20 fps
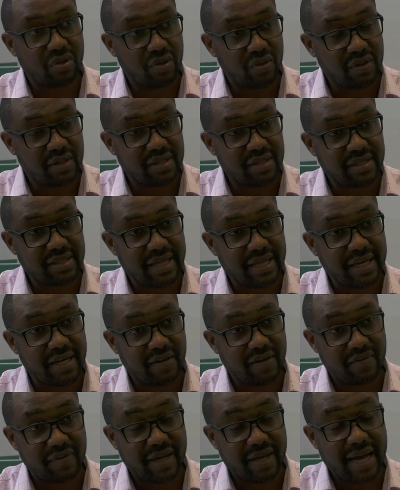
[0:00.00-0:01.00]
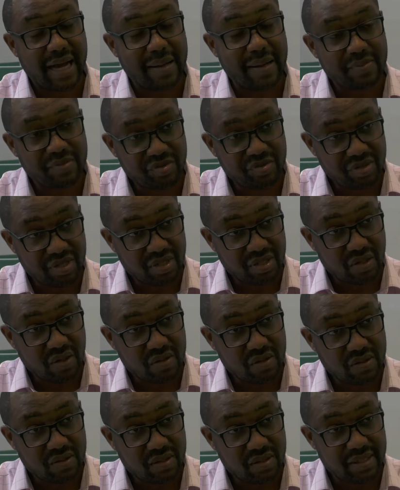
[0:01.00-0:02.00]
understanding of the abstract
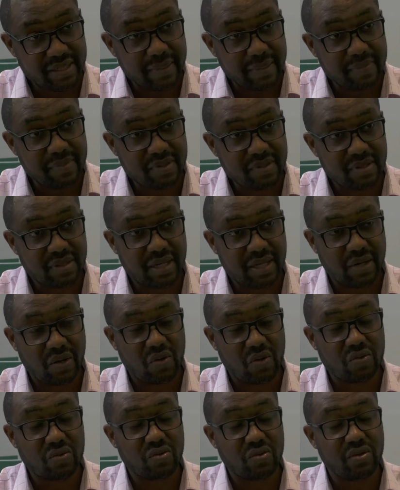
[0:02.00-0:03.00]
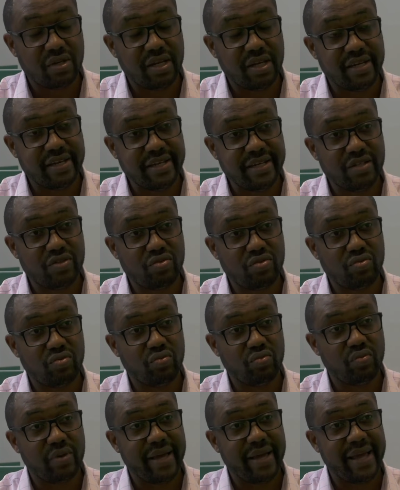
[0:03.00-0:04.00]
concepts, and also they need to
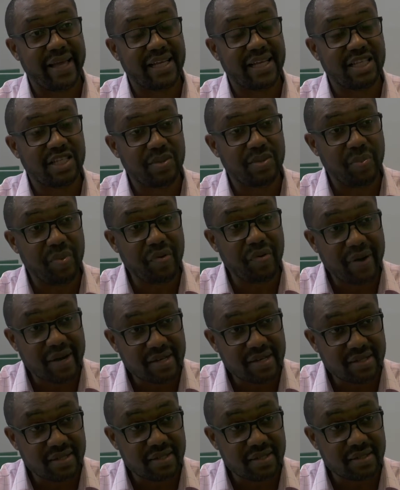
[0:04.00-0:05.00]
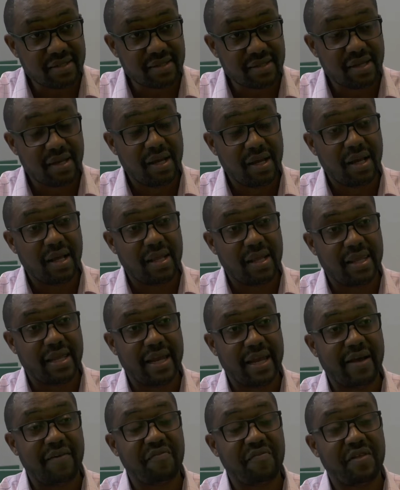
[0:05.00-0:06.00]
experience it.
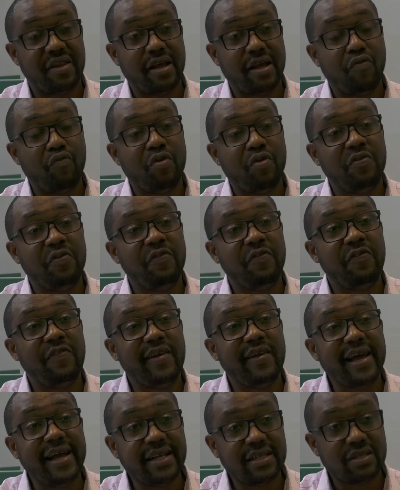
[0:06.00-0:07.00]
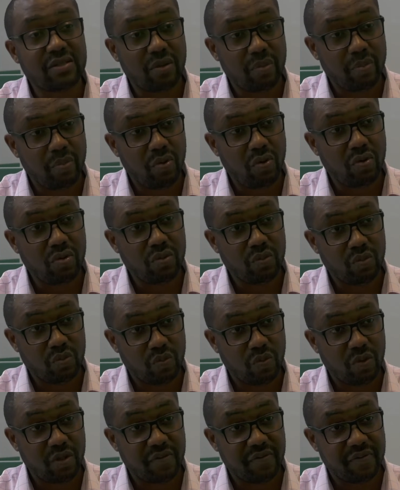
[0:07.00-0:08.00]
Then after that, reflect
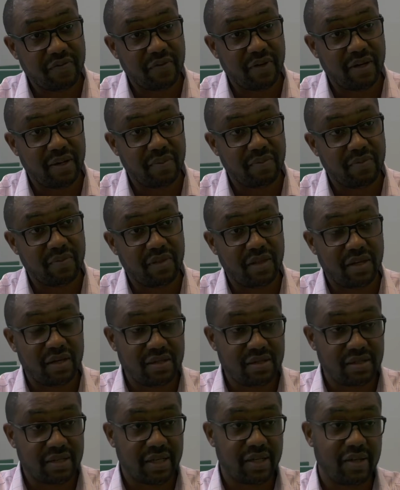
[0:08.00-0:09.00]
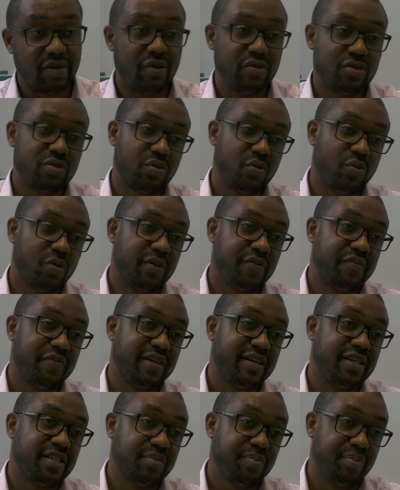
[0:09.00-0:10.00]
upon what they've learned and also what
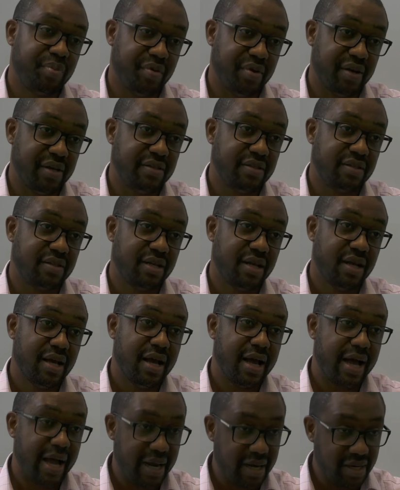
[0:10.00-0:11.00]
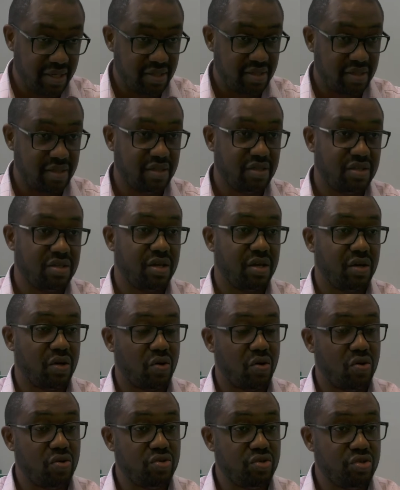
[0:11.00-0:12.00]
they've experienced. And it's a
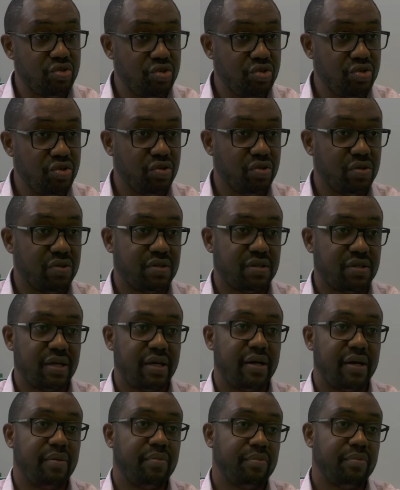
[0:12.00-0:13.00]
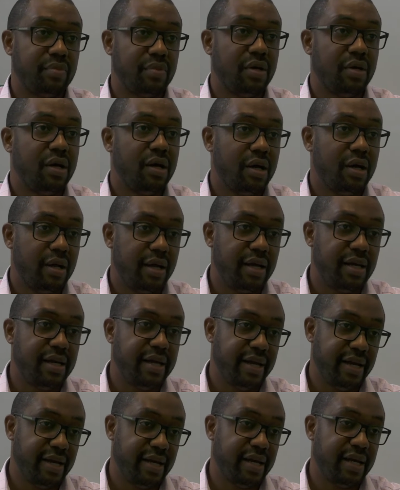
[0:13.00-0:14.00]
continuous
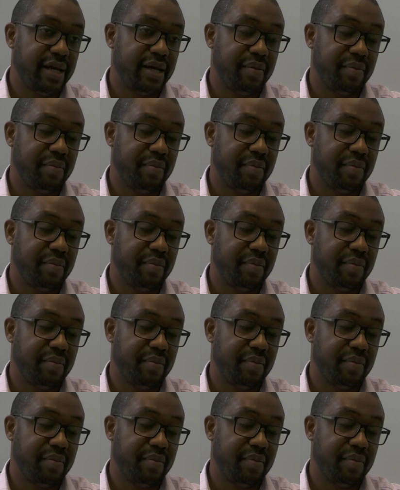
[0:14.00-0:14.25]
learning